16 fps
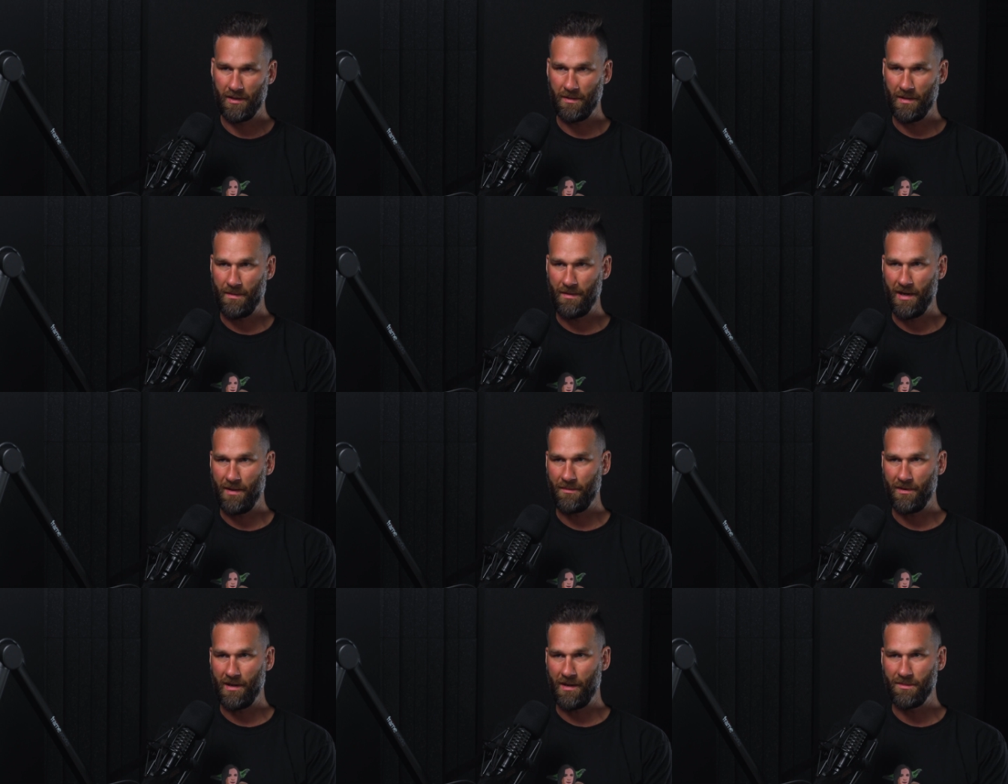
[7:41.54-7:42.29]
I mean,
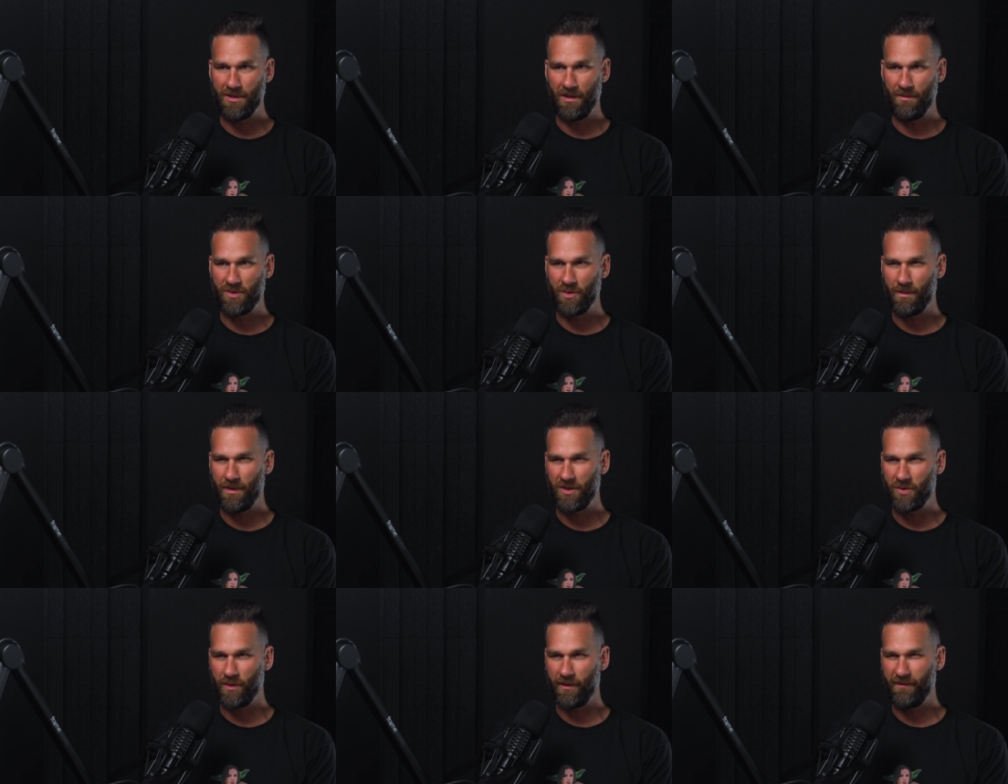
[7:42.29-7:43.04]
I'm, I'm dumb. 12
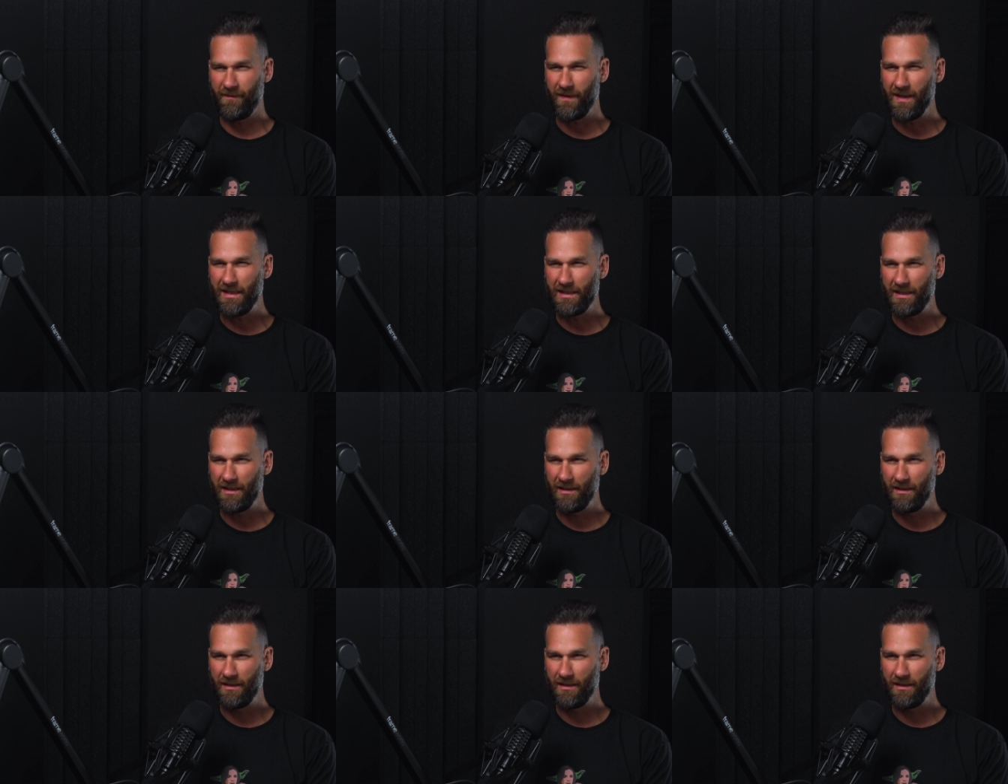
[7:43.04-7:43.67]
by 12 feet?